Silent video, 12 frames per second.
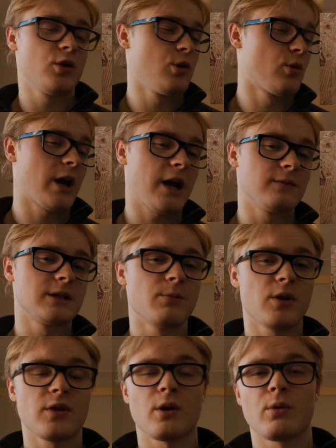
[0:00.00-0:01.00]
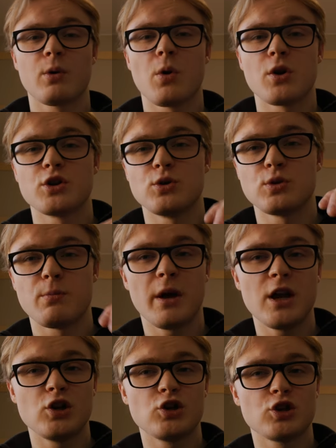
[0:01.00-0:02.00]
whether you want to have something that requires you to
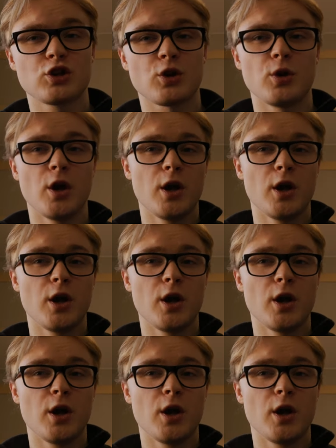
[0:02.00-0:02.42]
pinch, so